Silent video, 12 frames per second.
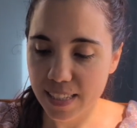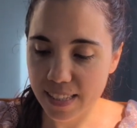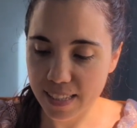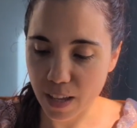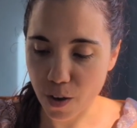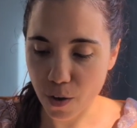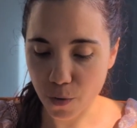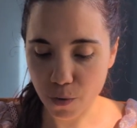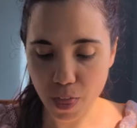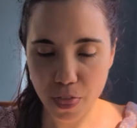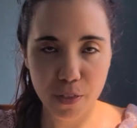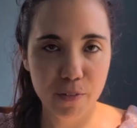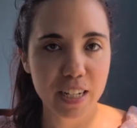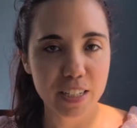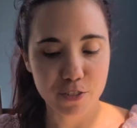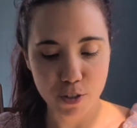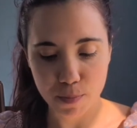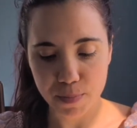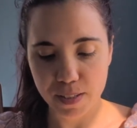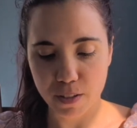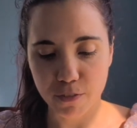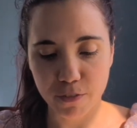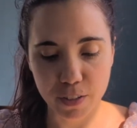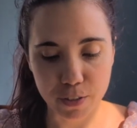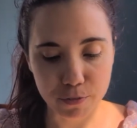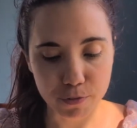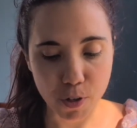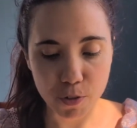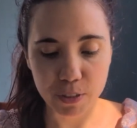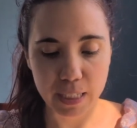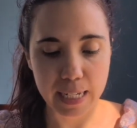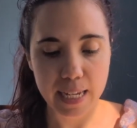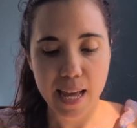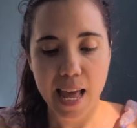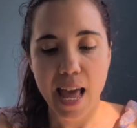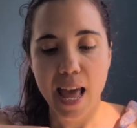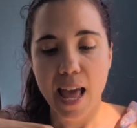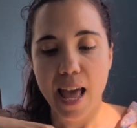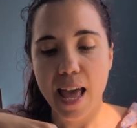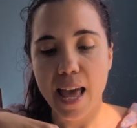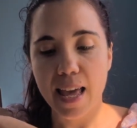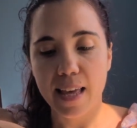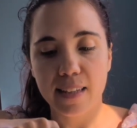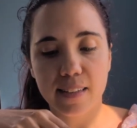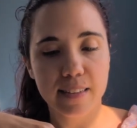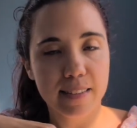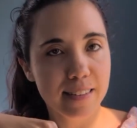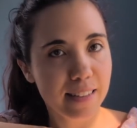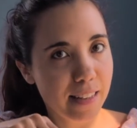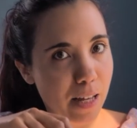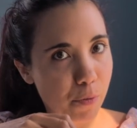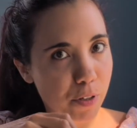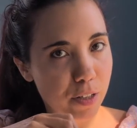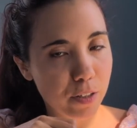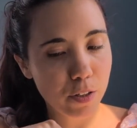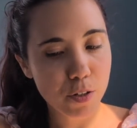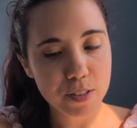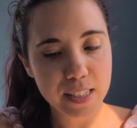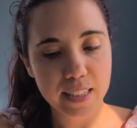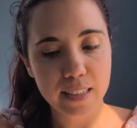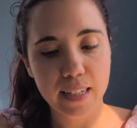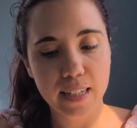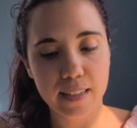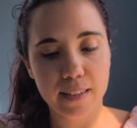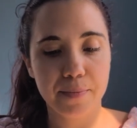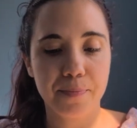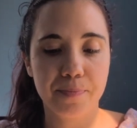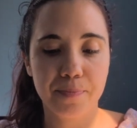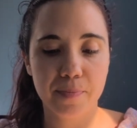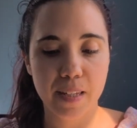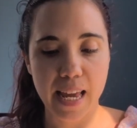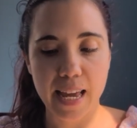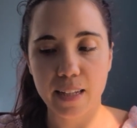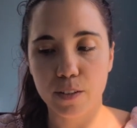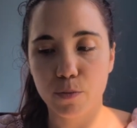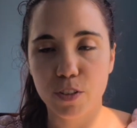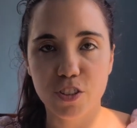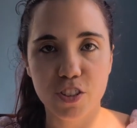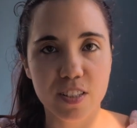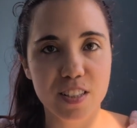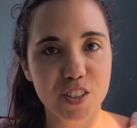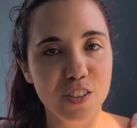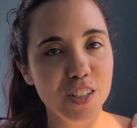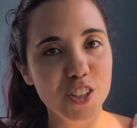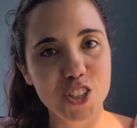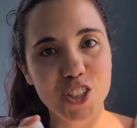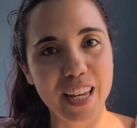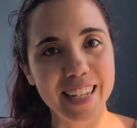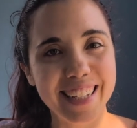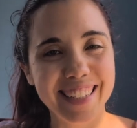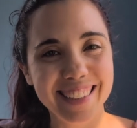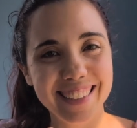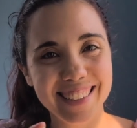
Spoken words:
So 3 drops of neroli, and now we close the lid and we just shake it.